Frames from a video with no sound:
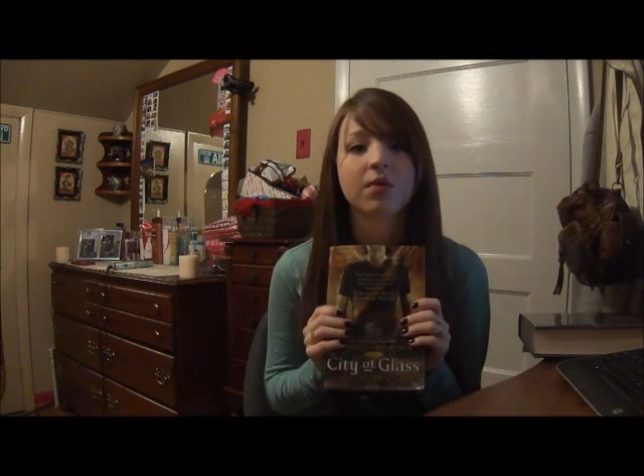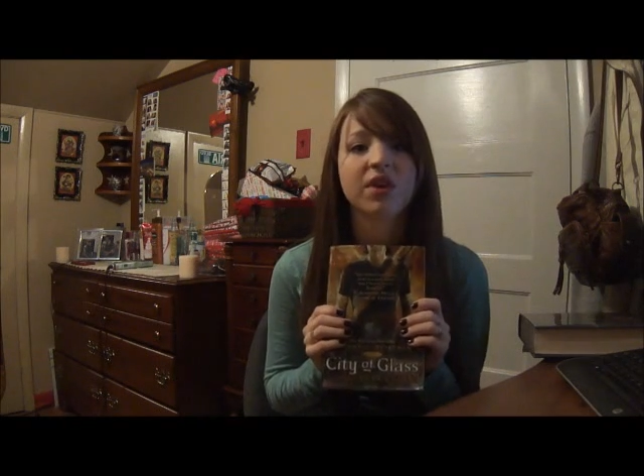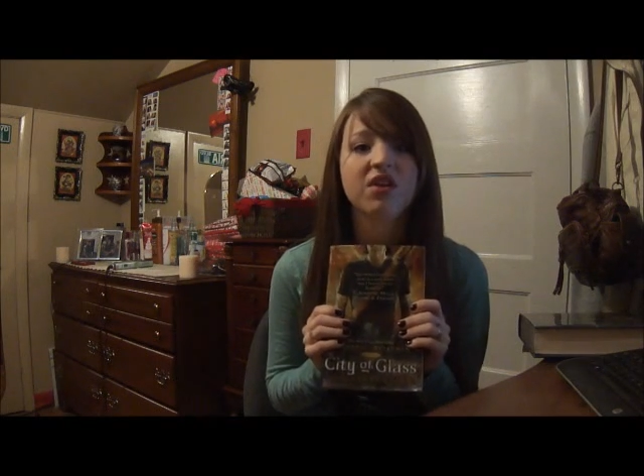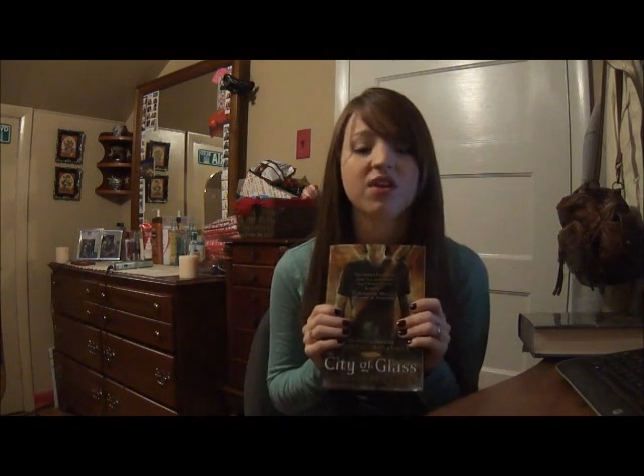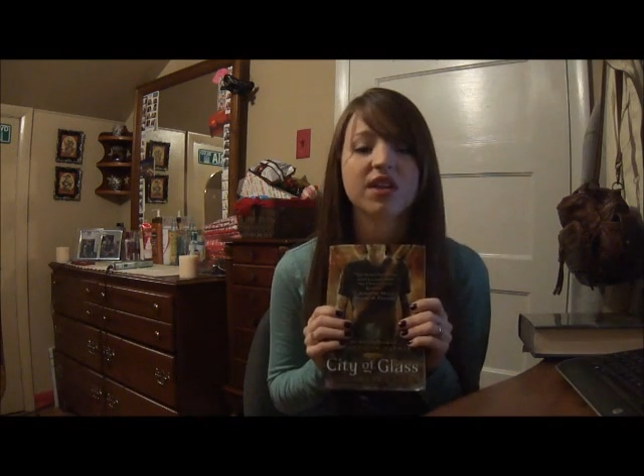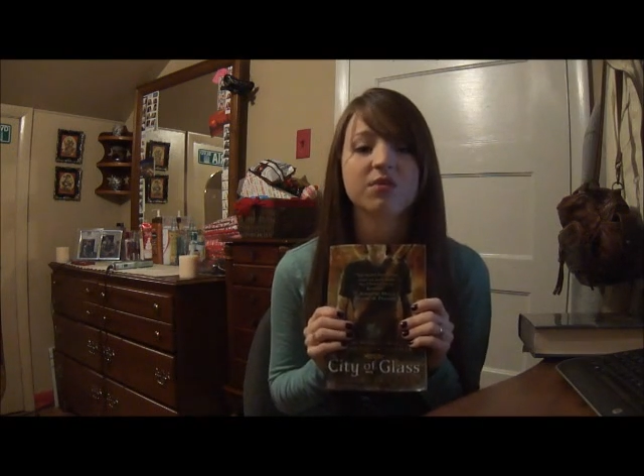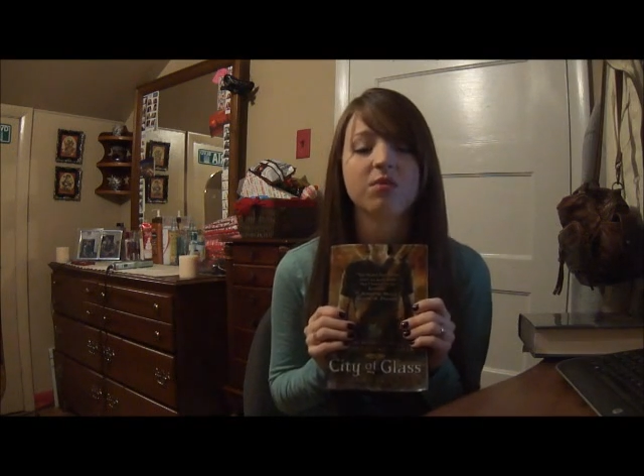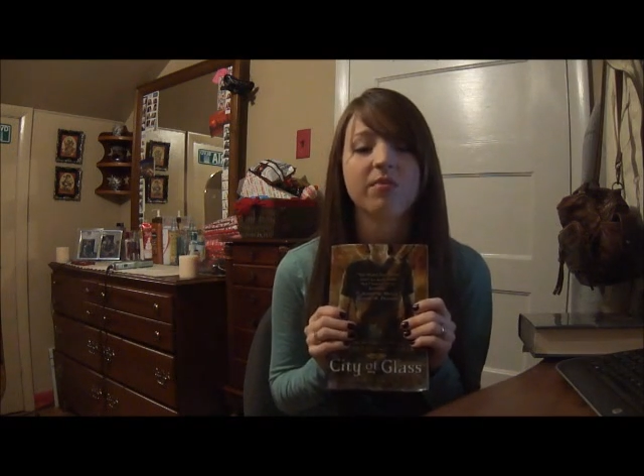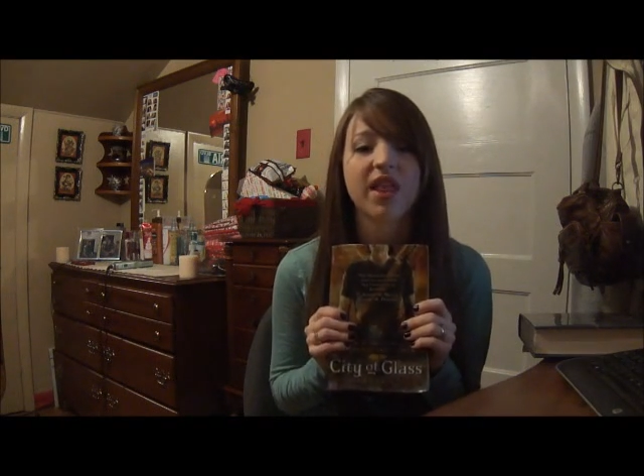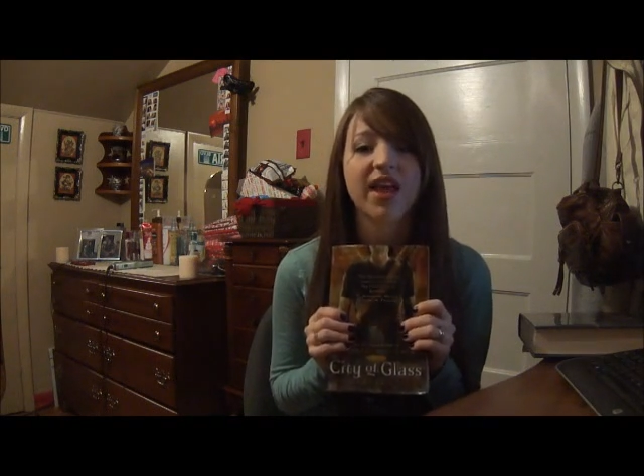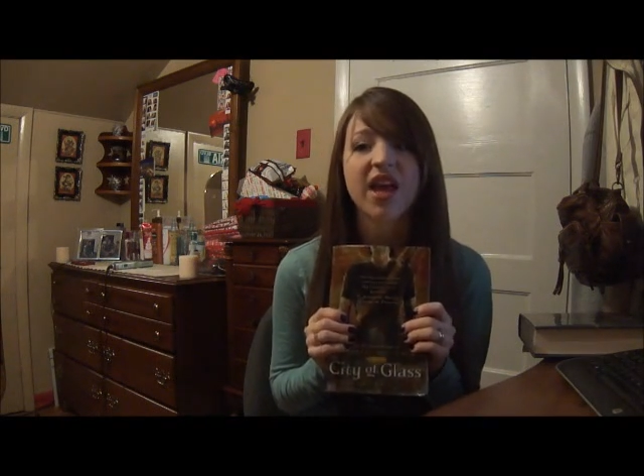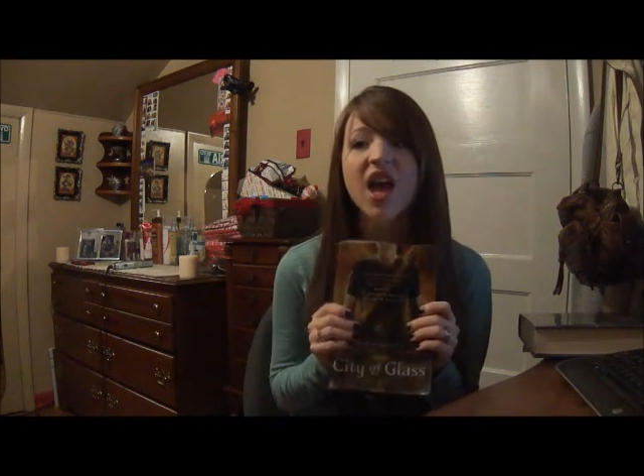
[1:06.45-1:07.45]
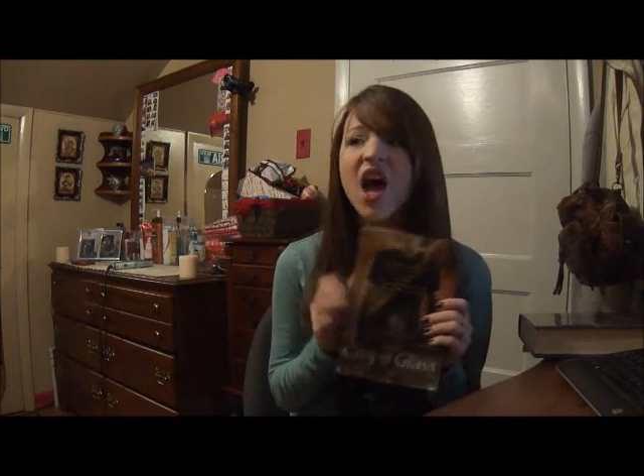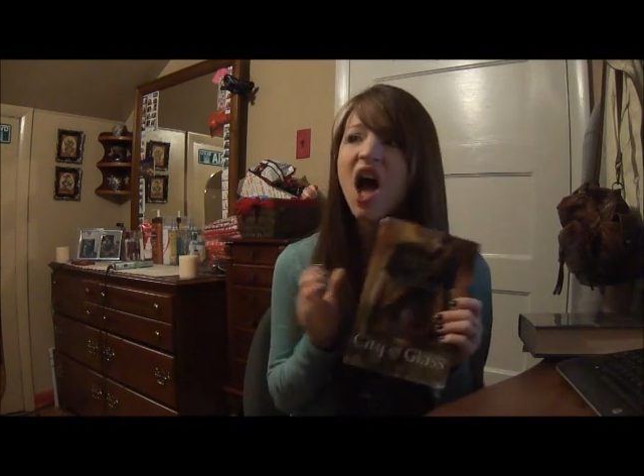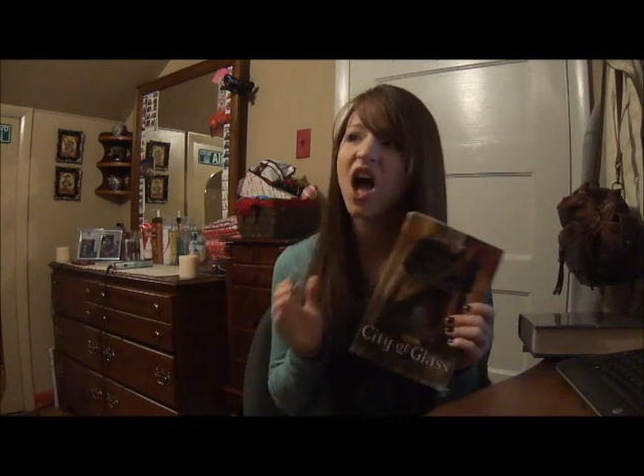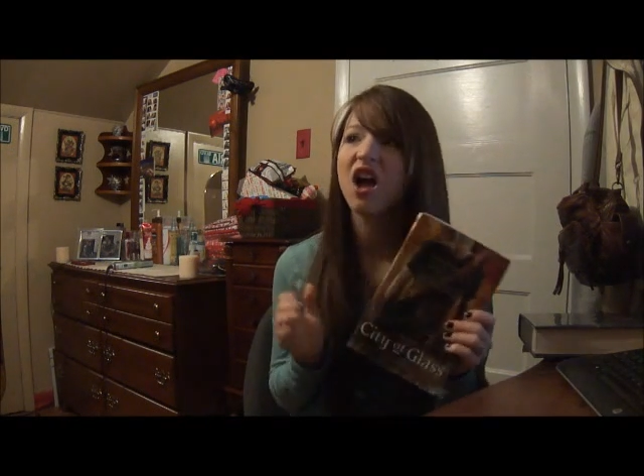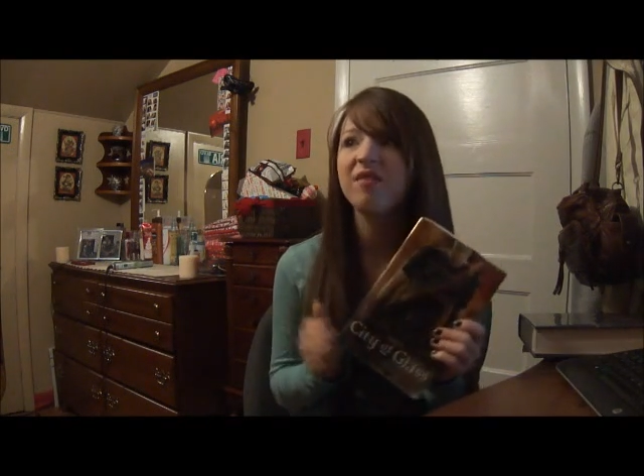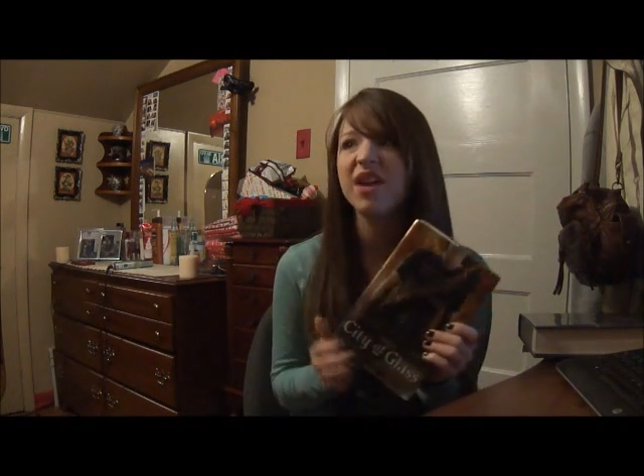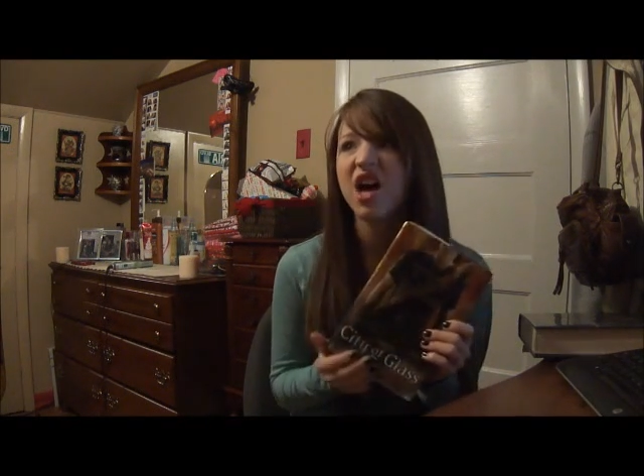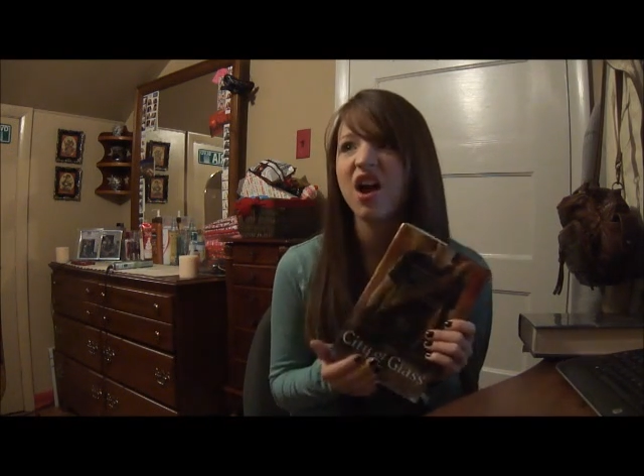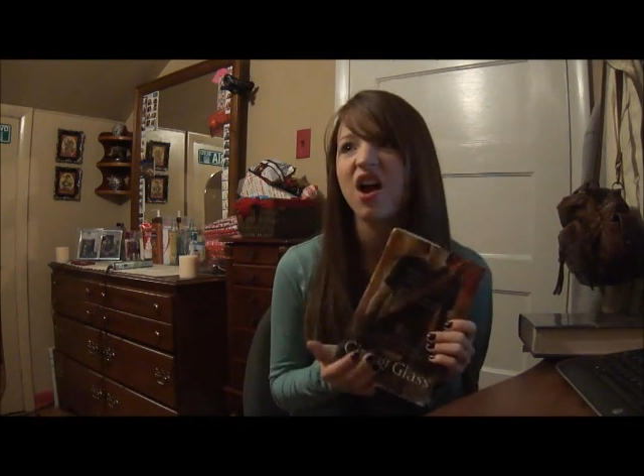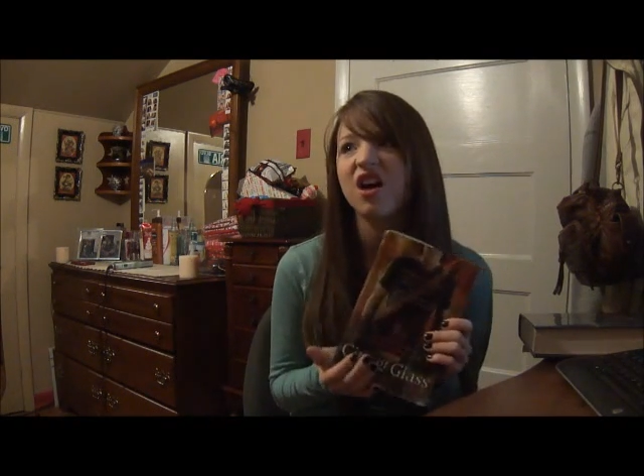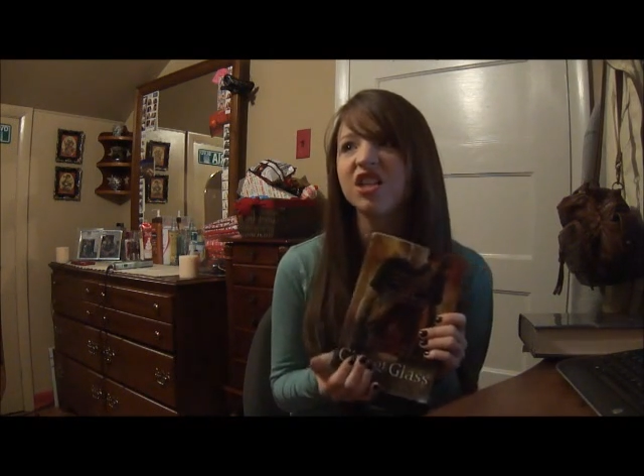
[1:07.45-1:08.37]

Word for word: So way you guys won't be like, oh my god,